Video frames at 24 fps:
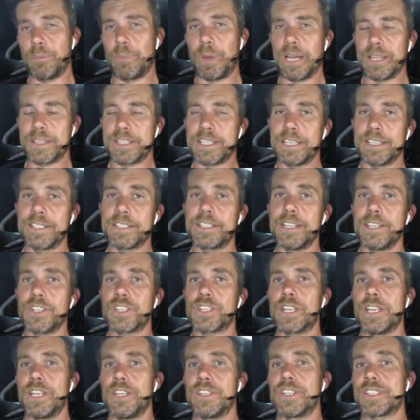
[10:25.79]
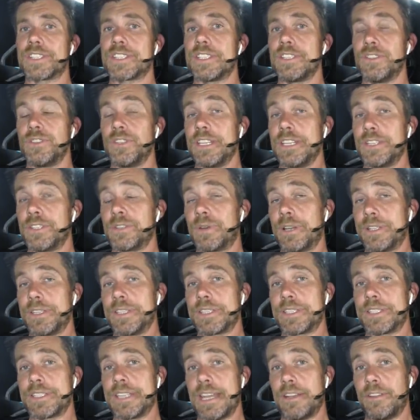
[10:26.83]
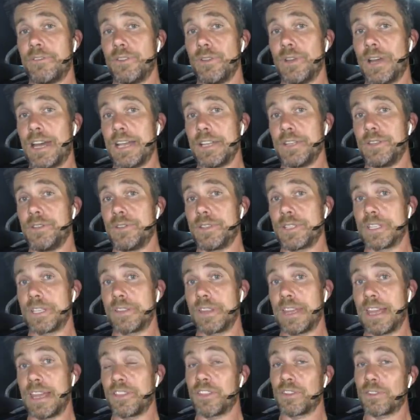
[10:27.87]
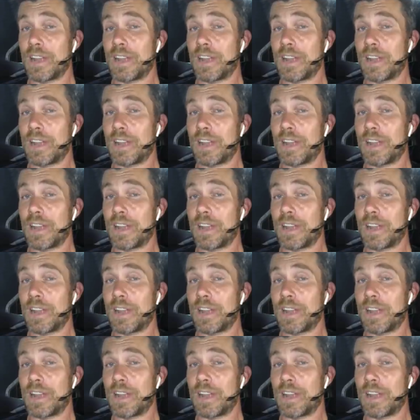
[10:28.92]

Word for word: but essentially just you need to understand if you are using that,